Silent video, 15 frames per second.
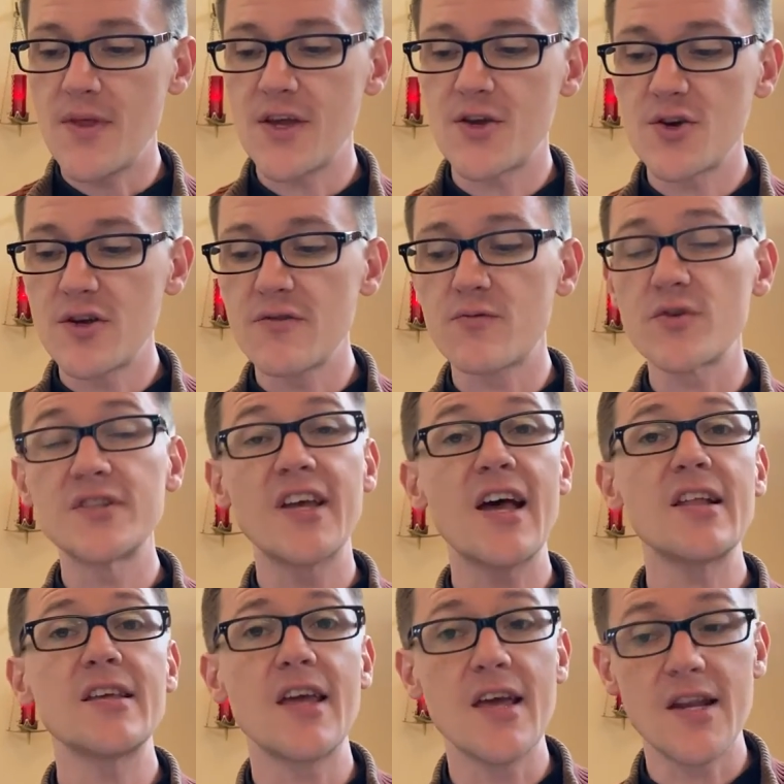They could have
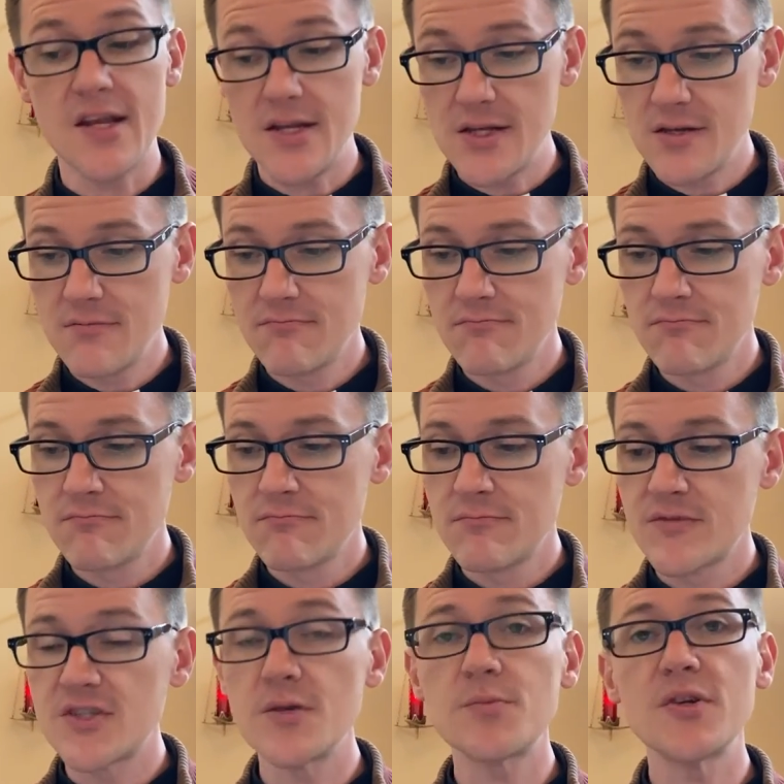retaliated,
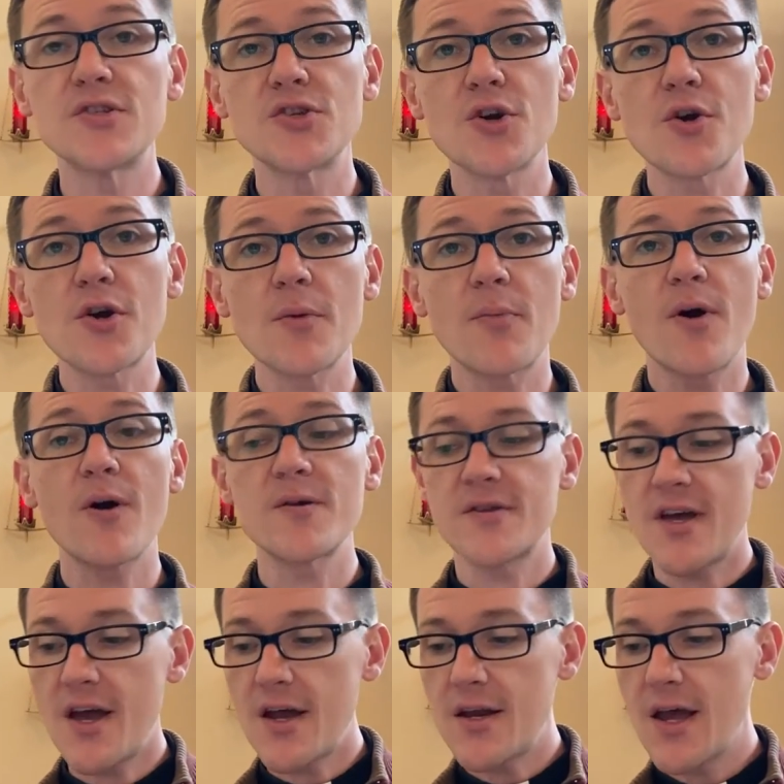simply turned
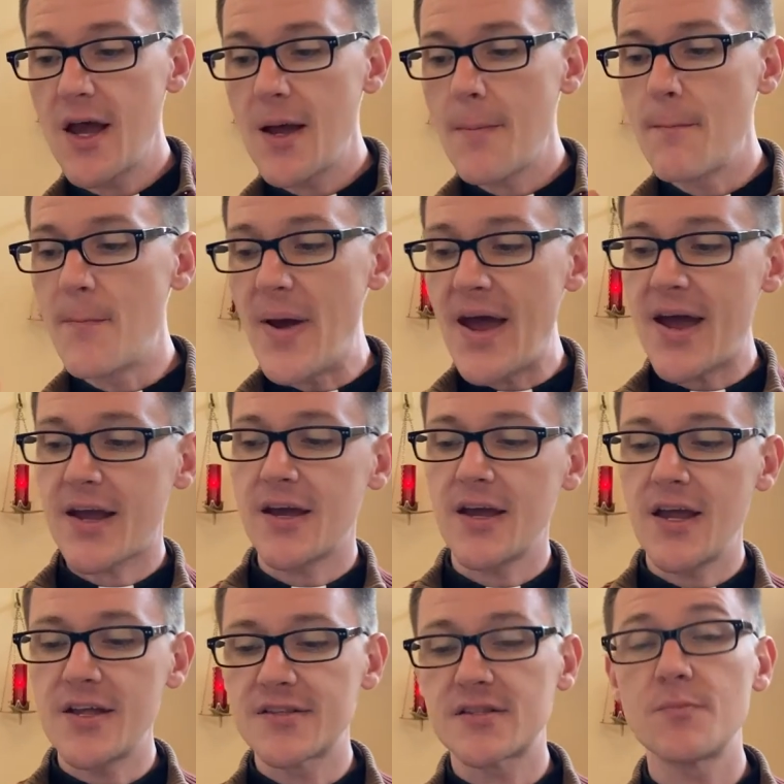apartheid back
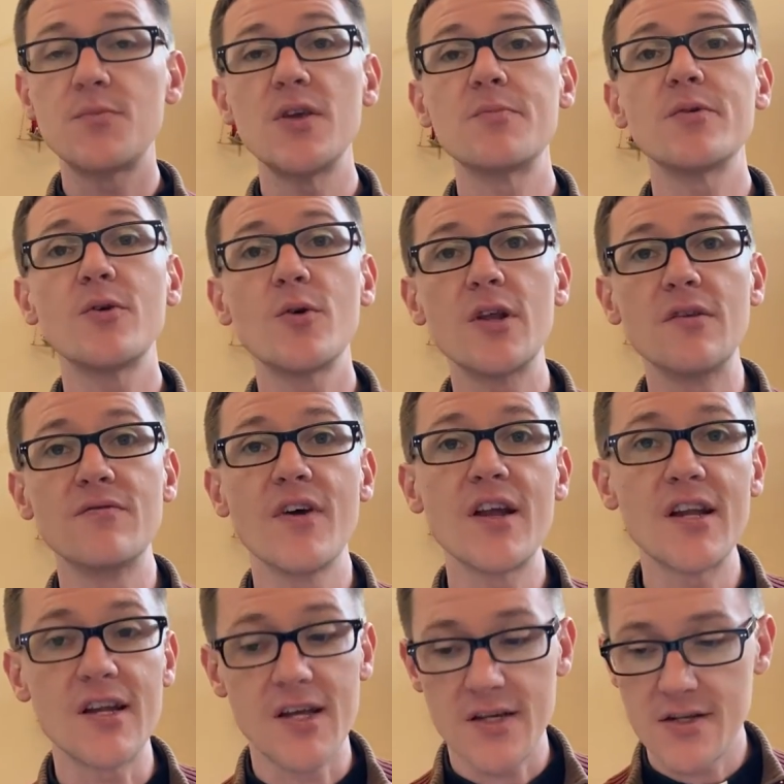against the people who had
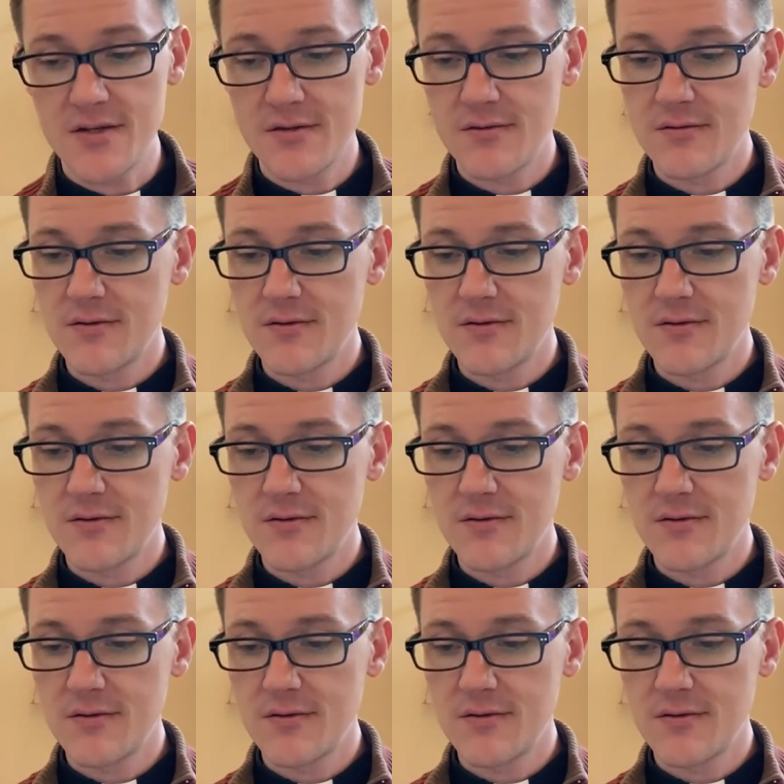invented it.